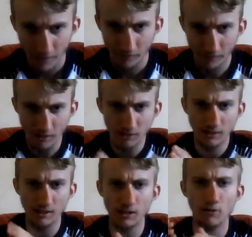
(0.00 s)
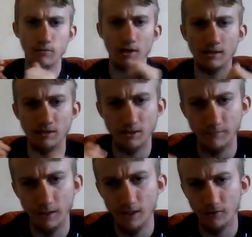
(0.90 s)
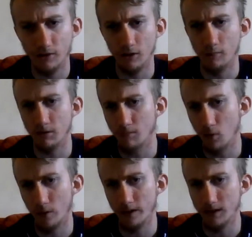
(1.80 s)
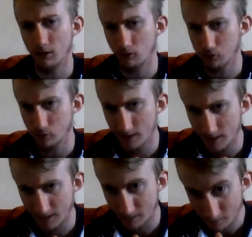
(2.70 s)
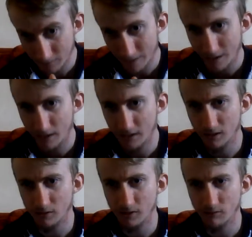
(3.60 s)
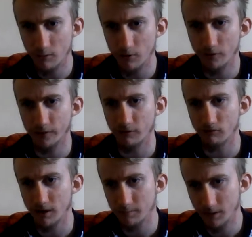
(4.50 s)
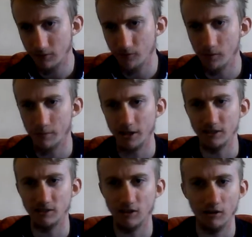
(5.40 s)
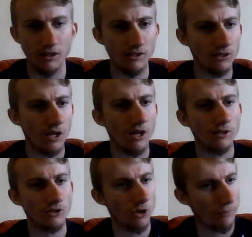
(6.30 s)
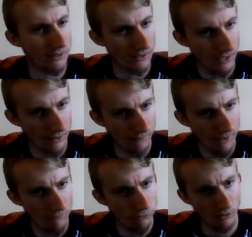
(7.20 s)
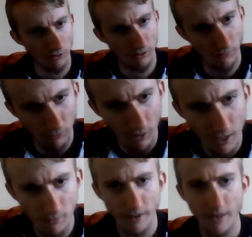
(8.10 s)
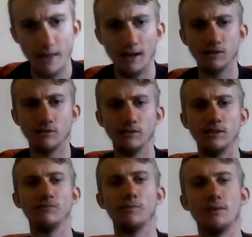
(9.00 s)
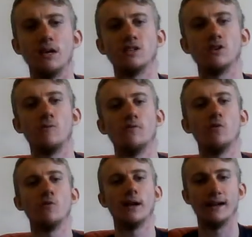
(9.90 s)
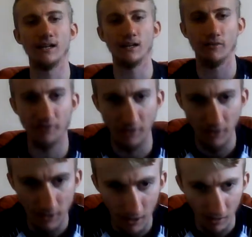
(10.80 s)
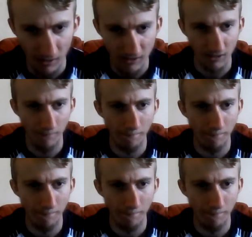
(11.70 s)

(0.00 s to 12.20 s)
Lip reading: Vince set out plans to make the club more eco-friendly, including removing red meat from the players' diets, stopping selling meat products on the ground, and treating the pitch with organic fertiliser.